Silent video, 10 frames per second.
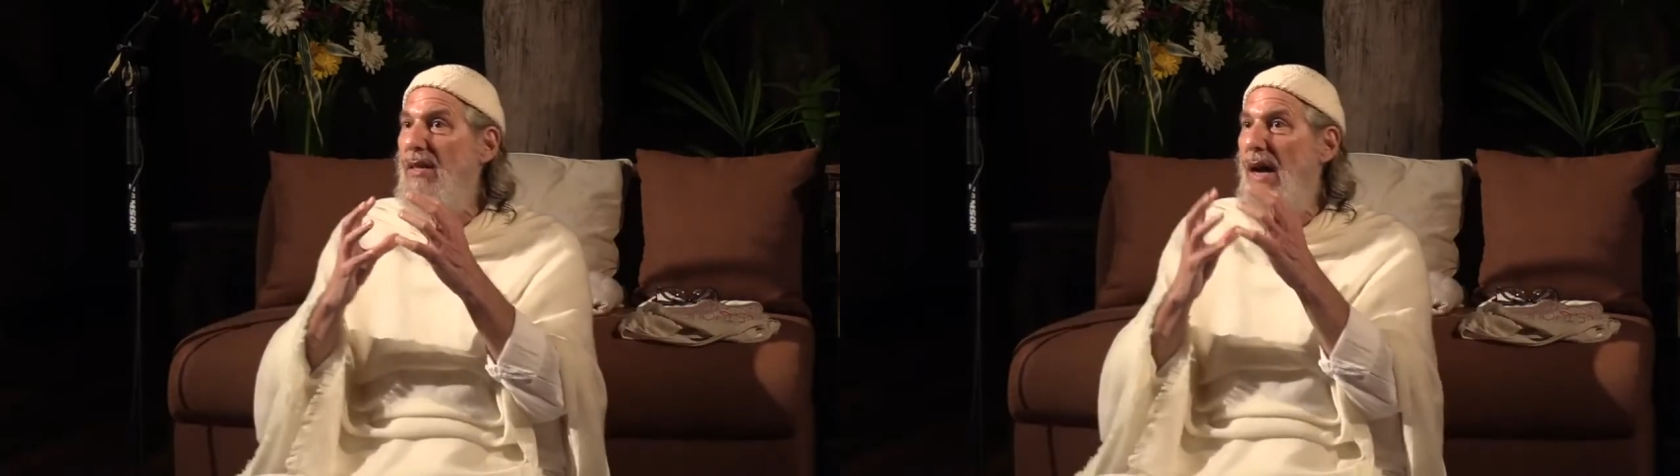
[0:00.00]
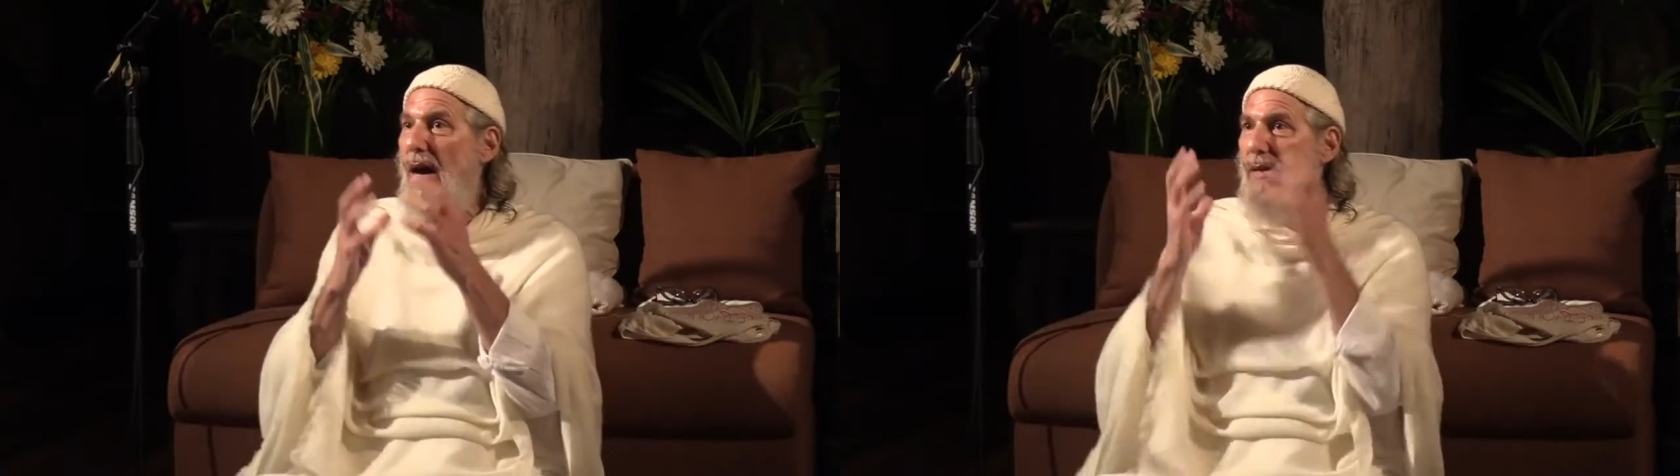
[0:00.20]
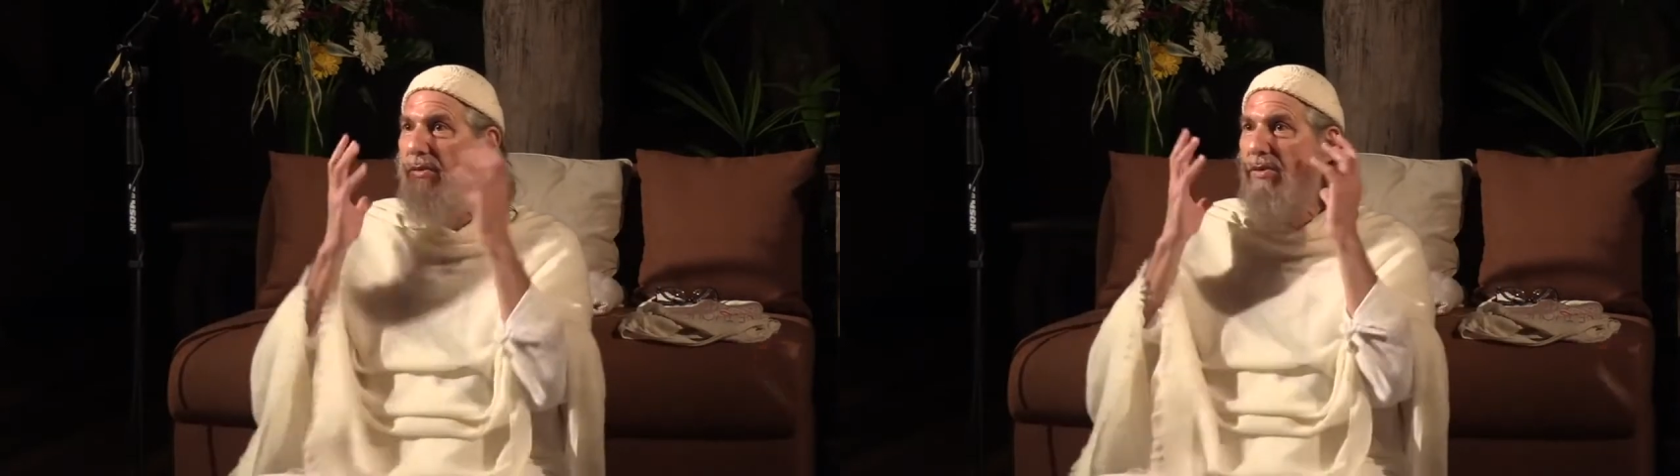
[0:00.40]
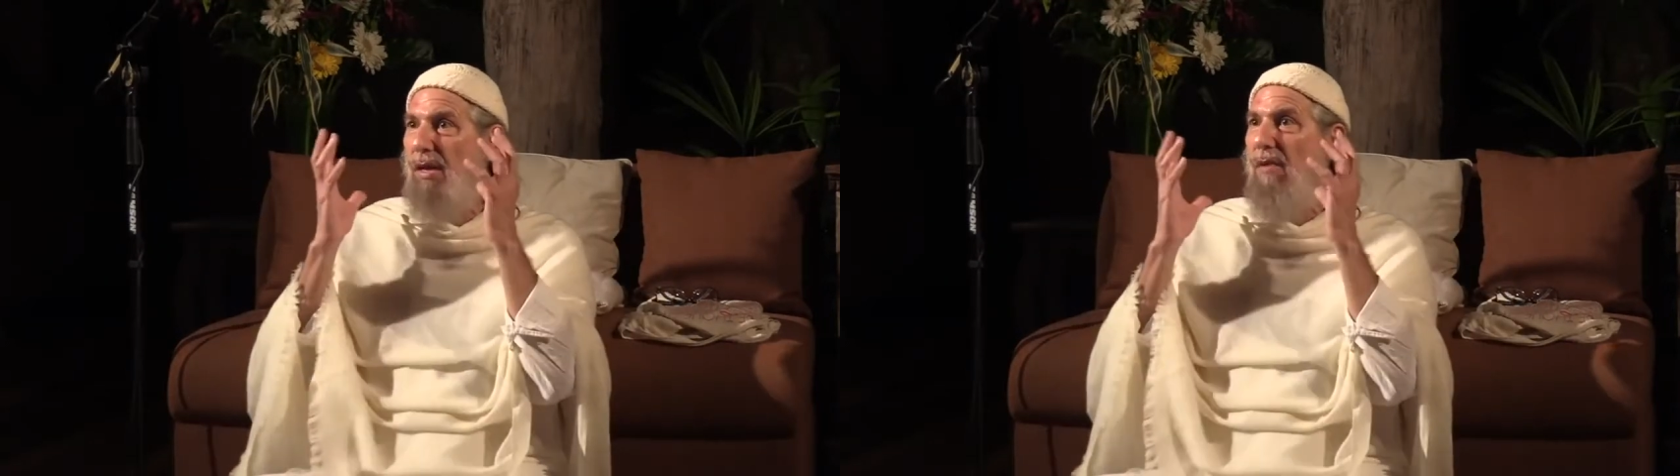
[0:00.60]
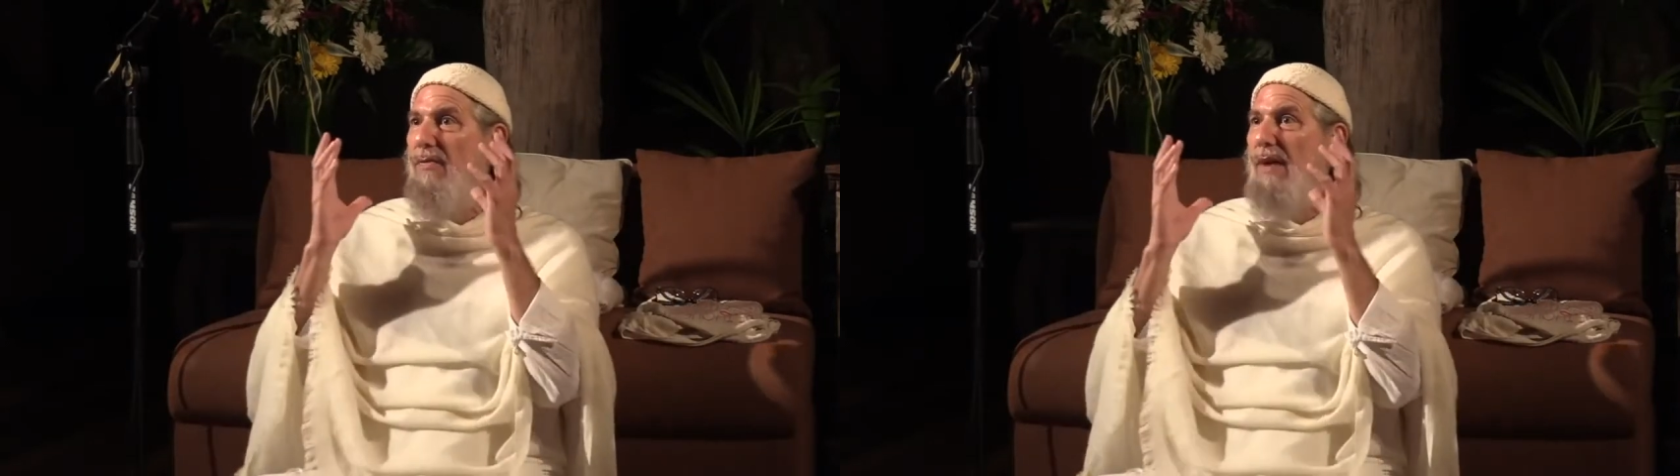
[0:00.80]
God
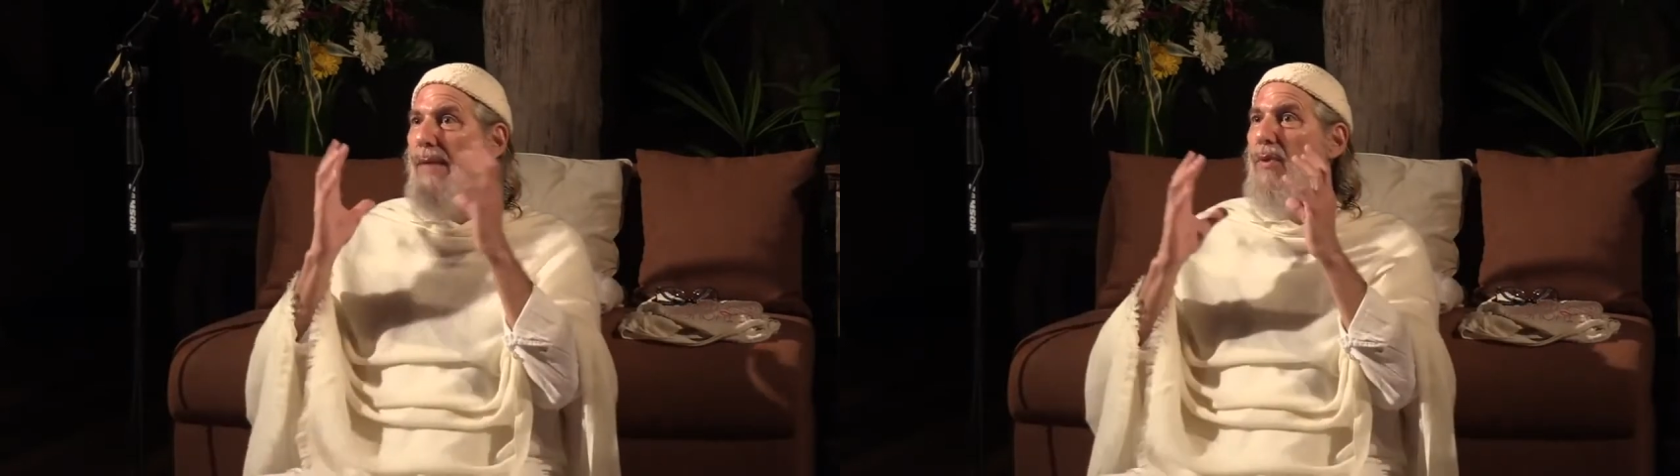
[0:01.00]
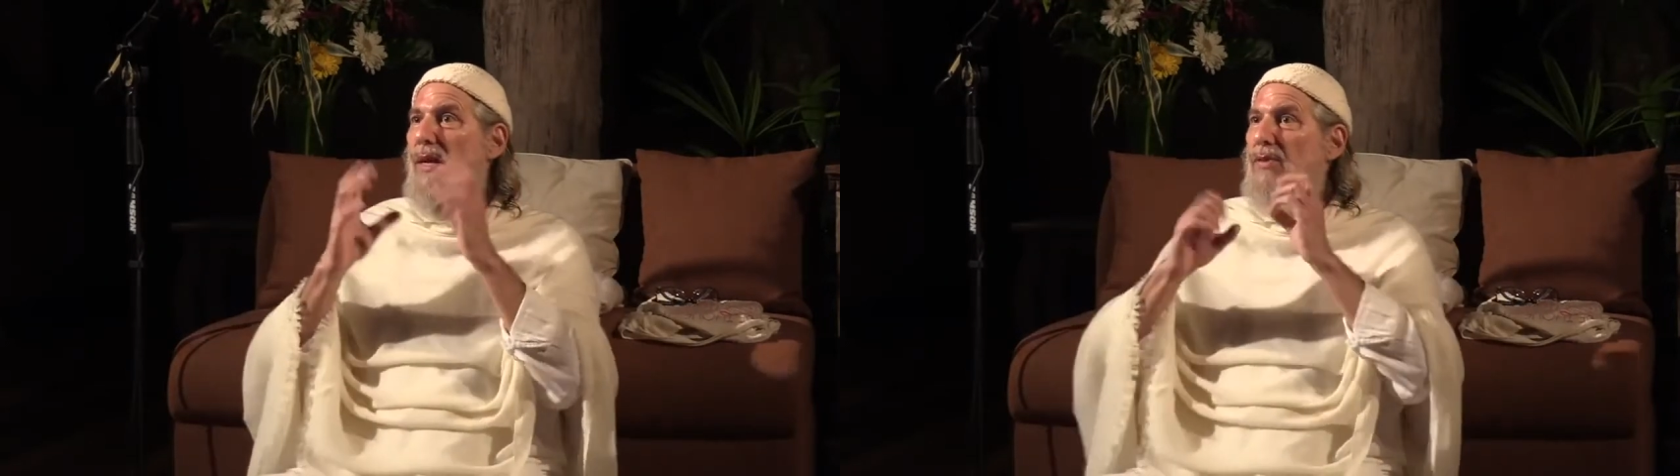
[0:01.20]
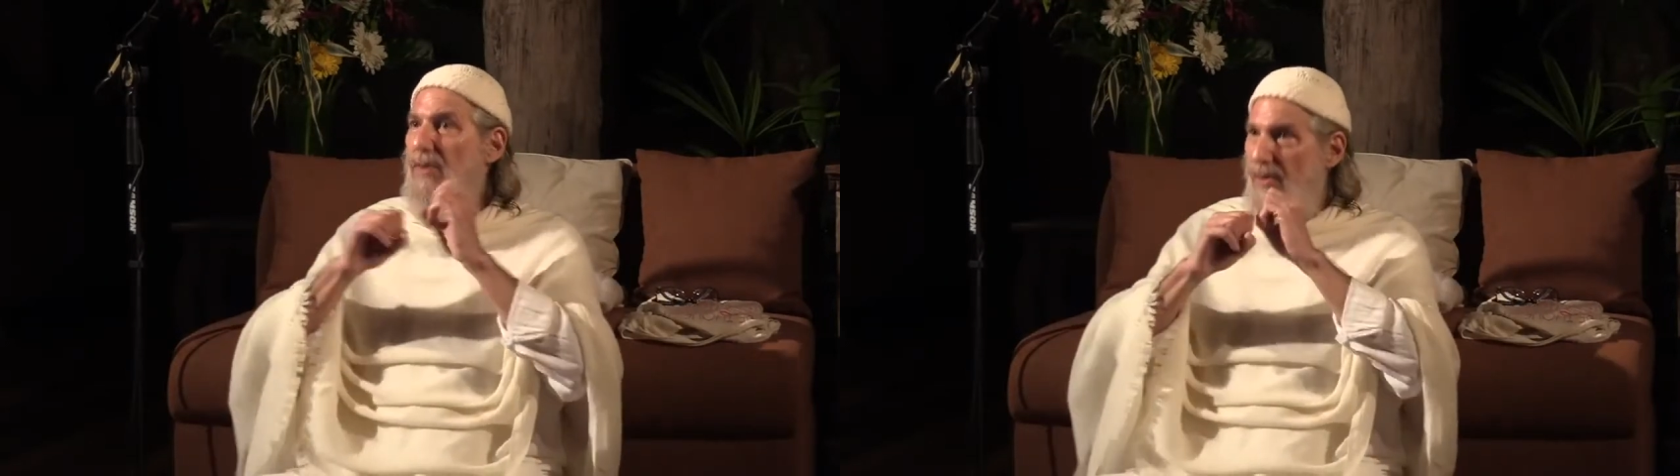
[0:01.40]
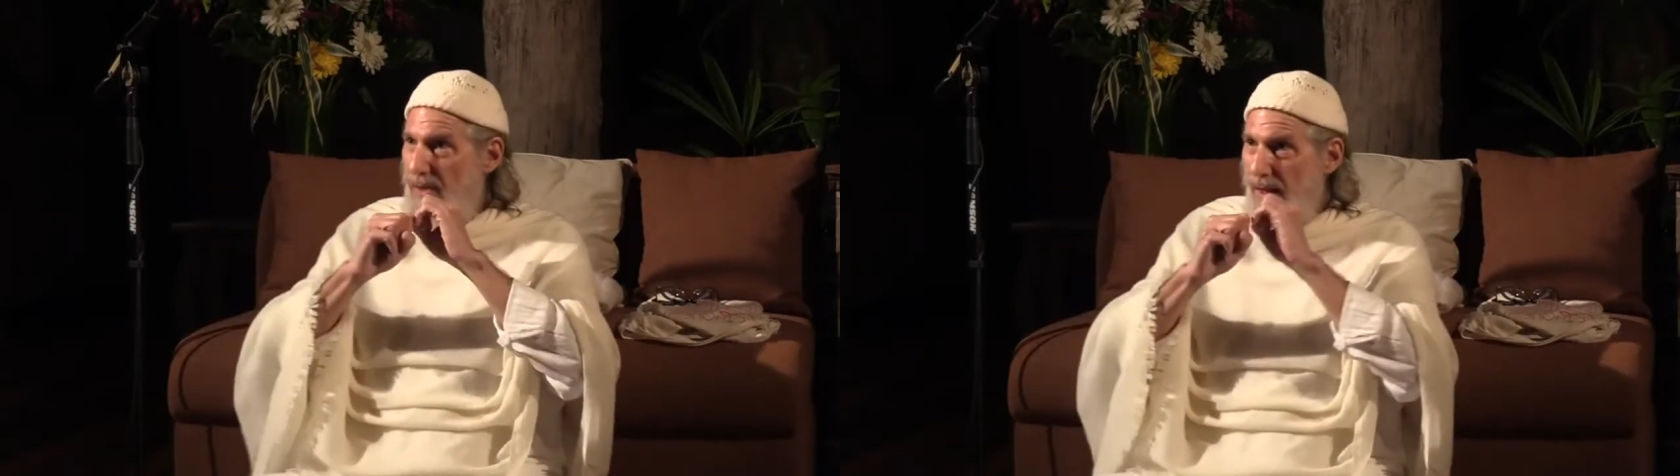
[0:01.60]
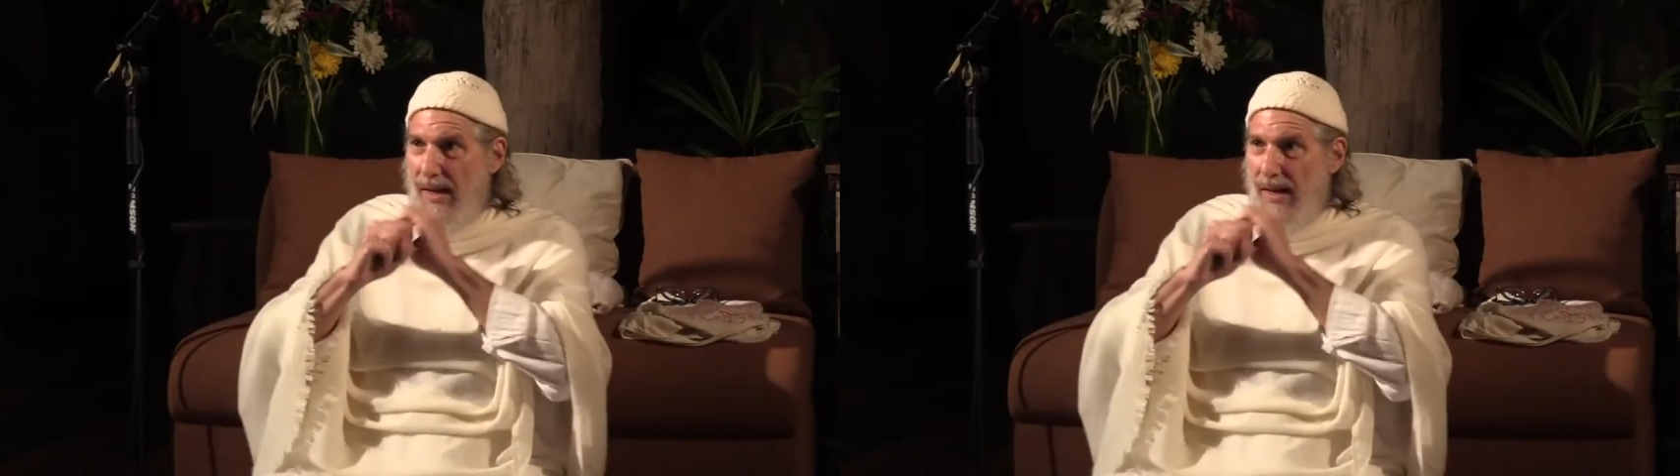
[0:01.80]
self vibrations,